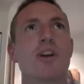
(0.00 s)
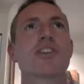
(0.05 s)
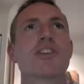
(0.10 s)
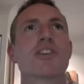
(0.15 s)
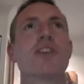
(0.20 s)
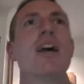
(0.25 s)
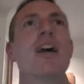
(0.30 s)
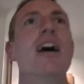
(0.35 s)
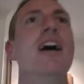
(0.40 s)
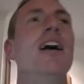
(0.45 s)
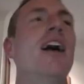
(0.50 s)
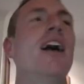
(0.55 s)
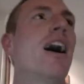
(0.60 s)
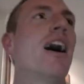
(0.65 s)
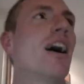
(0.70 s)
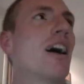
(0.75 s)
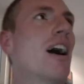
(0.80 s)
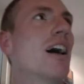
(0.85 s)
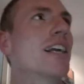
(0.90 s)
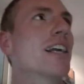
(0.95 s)
So
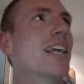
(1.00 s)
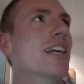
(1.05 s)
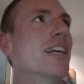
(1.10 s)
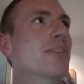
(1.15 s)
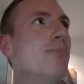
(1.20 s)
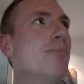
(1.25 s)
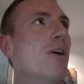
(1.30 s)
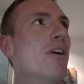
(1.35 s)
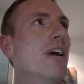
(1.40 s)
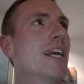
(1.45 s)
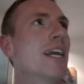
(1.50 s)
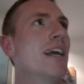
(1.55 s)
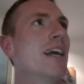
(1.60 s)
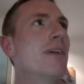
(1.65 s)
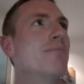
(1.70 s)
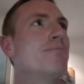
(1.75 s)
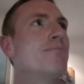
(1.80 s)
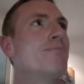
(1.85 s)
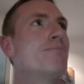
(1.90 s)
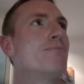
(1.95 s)
I guess my
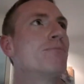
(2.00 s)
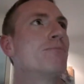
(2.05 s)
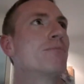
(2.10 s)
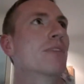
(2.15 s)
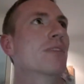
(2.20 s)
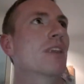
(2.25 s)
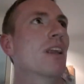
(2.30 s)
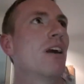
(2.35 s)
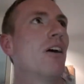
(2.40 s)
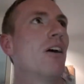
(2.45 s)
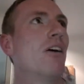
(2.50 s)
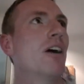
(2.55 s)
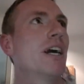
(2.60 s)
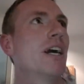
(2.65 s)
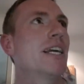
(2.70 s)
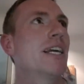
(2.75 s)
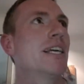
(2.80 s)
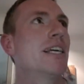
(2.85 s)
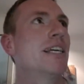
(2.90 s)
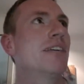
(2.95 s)

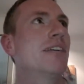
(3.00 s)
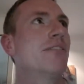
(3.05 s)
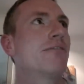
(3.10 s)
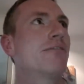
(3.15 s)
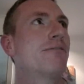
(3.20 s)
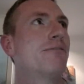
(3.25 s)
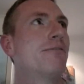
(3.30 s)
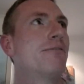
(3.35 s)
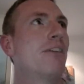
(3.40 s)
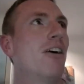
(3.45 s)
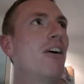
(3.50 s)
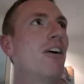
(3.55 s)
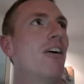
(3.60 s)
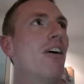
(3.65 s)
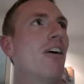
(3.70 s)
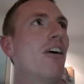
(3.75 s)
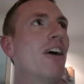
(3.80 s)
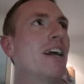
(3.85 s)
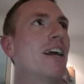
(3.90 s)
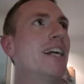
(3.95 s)

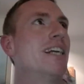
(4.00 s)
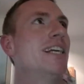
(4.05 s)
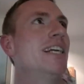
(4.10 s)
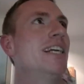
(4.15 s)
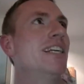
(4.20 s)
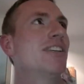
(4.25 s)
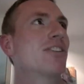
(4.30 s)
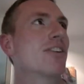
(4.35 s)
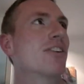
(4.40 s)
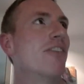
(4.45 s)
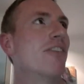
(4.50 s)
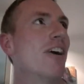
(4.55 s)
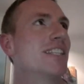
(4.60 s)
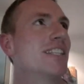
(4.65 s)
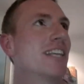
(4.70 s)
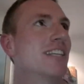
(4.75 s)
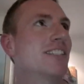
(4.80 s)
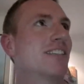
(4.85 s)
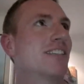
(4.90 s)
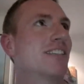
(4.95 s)
I sort of
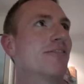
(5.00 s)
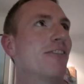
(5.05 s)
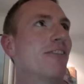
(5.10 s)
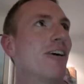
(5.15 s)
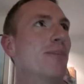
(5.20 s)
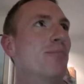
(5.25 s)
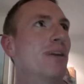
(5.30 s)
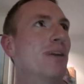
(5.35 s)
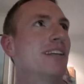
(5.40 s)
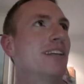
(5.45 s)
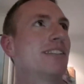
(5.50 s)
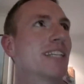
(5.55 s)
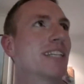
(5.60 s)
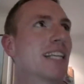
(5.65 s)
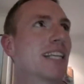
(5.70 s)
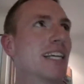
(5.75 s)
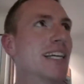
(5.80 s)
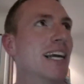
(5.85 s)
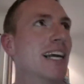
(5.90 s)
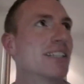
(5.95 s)
identify
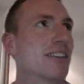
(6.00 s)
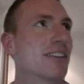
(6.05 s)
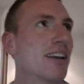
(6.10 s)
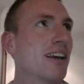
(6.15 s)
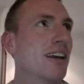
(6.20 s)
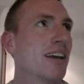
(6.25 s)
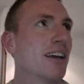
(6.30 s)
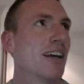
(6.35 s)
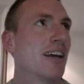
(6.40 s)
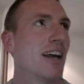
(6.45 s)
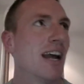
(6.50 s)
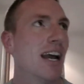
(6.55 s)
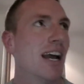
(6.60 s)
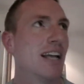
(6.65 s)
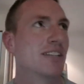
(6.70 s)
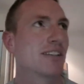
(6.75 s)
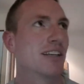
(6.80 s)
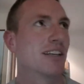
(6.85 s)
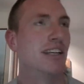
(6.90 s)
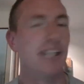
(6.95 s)
politically as
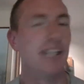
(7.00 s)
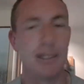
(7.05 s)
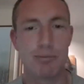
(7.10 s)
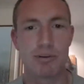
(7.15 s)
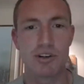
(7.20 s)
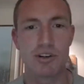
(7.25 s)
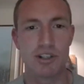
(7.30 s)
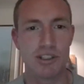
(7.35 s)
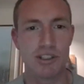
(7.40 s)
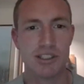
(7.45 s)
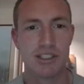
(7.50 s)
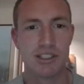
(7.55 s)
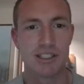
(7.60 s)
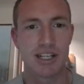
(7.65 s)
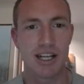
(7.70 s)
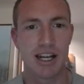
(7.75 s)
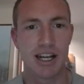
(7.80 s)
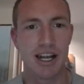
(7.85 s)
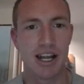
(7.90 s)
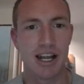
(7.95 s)
a liberal.
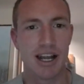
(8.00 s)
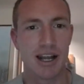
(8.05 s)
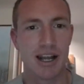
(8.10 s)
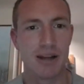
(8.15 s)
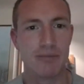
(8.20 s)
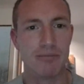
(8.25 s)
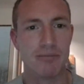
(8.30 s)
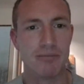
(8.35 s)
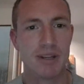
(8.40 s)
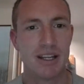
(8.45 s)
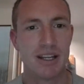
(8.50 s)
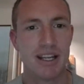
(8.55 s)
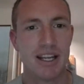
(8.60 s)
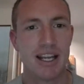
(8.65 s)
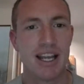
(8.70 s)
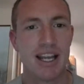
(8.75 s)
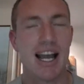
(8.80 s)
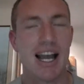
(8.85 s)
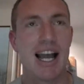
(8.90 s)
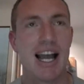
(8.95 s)

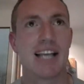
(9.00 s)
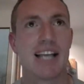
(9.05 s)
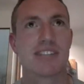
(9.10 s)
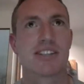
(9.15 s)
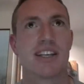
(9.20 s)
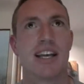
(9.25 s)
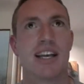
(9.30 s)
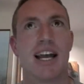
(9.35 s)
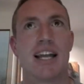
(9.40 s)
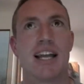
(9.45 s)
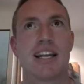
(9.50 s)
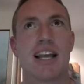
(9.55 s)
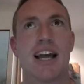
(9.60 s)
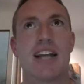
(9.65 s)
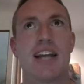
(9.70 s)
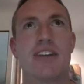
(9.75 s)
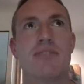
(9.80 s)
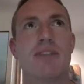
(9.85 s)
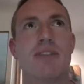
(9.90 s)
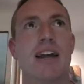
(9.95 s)
as a,
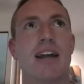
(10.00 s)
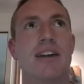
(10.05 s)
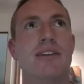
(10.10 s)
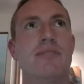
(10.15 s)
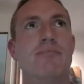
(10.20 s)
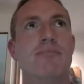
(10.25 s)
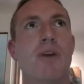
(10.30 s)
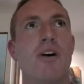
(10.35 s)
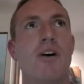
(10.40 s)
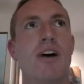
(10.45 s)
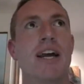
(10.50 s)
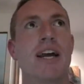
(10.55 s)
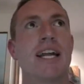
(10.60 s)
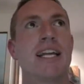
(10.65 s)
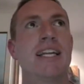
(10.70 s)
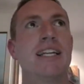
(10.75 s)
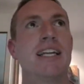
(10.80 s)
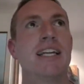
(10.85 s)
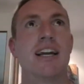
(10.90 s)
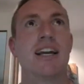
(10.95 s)
and my
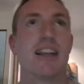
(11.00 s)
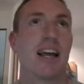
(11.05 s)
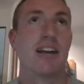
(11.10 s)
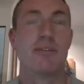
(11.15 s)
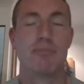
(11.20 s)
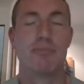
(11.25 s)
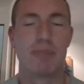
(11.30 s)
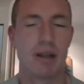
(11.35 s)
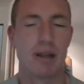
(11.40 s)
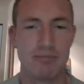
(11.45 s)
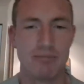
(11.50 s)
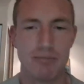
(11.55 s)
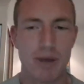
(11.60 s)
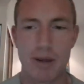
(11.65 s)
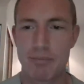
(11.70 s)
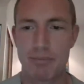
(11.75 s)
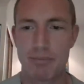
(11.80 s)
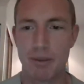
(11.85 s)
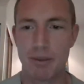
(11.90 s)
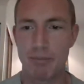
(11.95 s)

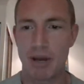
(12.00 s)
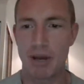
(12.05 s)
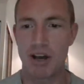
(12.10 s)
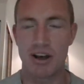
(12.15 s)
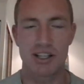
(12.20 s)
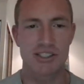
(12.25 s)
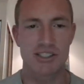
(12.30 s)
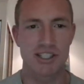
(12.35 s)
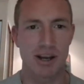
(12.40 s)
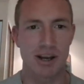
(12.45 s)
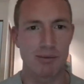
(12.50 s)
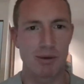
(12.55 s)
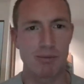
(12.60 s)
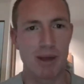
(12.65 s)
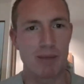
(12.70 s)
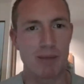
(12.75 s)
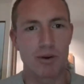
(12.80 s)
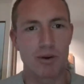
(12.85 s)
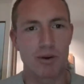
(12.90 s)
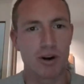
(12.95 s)
the party I'm a
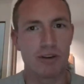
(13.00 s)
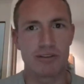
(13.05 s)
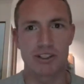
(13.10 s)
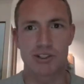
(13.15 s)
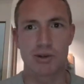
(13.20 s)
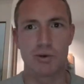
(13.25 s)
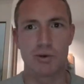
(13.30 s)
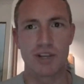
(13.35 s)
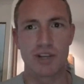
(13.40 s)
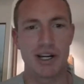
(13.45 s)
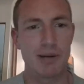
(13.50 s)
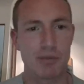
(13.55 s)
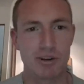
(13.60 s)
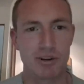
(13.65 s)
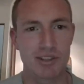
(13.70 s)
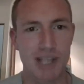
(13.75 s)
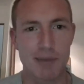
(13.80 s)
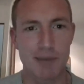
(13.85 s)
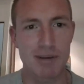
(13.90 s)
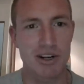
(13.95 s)
member of is called the
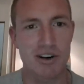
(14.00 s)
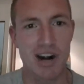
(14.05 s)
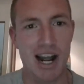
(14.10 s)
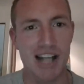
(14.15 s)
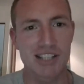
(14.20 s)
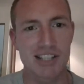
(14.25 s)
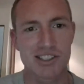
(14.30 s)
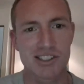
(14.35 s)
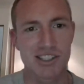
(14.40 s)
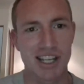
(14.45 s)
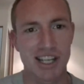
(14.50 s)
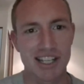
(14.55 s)
Liberal Democrats.